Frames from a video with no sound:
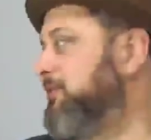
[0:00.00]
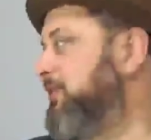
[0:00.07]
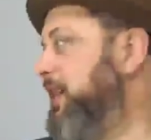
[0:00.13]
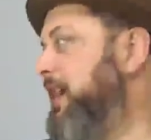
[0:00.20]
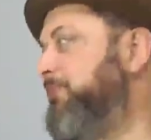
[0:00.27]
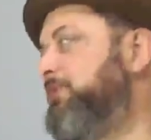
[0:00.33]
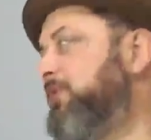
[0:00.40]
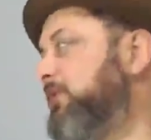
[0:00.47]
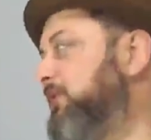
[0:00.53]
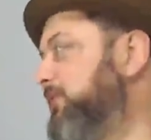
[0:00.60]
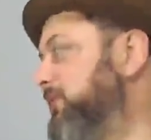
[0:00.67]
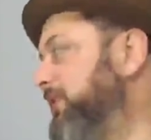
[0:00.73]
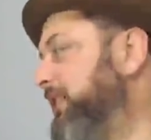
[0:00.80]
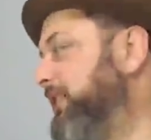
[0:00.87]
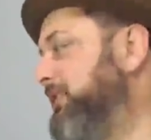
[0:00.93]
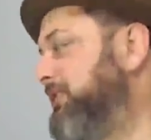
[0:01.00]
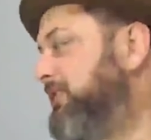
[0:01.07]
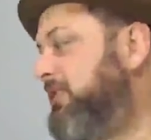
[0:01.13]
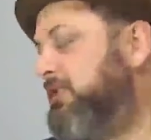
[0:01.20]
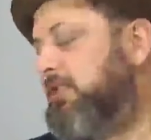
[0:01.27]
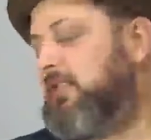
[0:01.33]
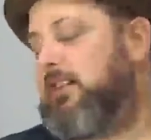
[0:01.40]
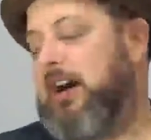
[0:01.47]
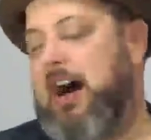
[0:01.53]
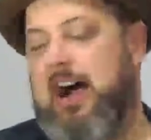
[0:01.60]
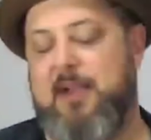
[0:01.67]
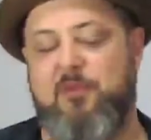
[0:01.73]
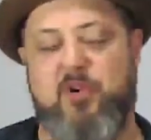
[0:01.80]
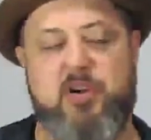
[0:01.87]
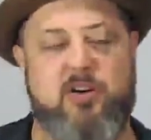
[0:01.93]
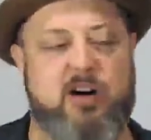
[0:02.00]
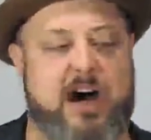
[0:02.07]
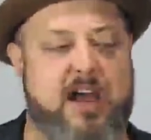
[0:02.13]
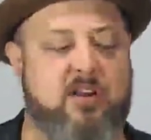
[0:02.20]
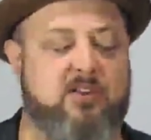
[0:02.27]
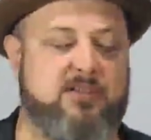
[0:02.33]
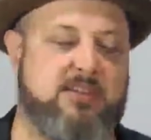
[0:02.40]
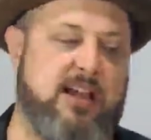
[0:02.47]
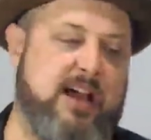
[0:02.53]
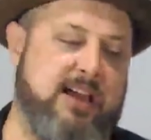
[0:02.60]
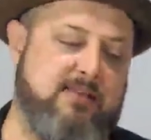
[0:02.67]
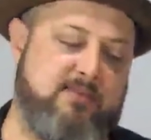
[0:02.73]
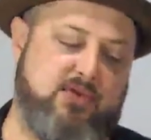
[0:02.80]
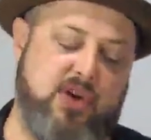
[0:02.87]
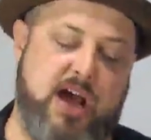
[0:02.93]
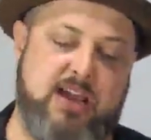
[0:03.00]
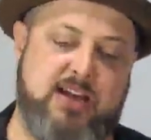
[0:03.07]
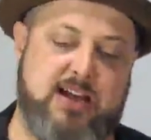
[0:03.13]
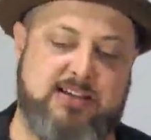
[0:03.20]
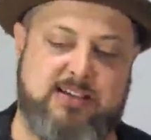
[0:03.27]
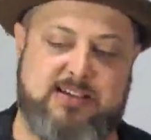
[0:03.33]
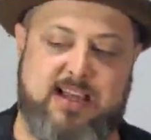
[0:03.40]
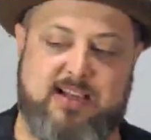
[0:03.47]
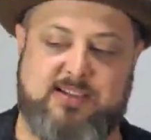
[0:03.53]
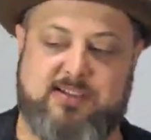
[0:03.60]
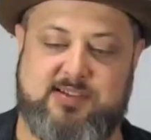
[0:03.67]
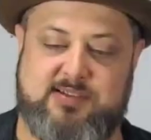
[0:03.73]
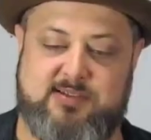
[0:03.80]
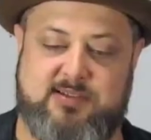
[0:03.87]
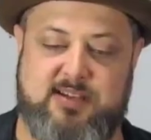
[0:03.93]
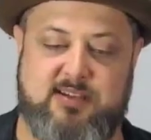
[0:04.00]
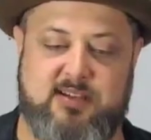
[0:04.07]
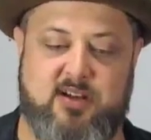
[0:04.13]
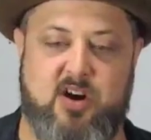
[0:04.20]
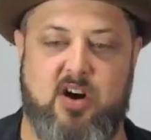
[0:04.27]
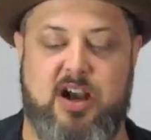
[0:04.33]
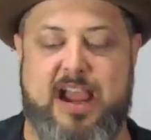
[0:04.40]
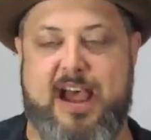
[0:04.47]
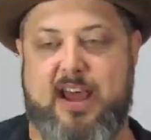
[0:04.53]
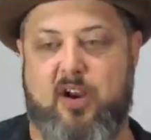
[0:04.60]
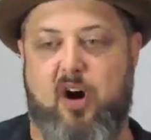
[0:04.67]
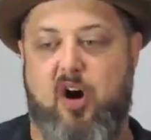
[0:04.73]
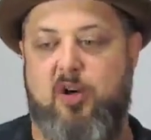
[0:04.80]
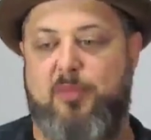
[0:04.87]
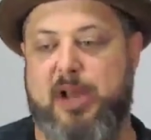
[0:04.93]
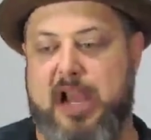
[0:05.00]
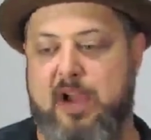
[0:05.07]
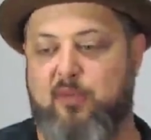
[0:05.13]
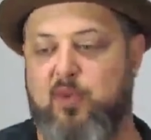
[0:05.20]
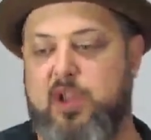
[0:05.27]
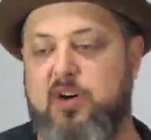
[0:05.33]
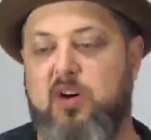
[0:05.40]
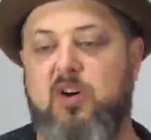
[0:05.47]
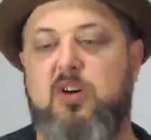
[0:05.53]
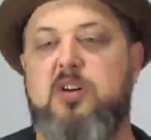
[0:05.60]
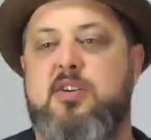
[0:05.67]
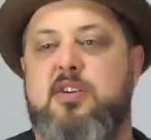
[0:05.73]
Absolutely. I will. I try not to text in the car at all, but I will,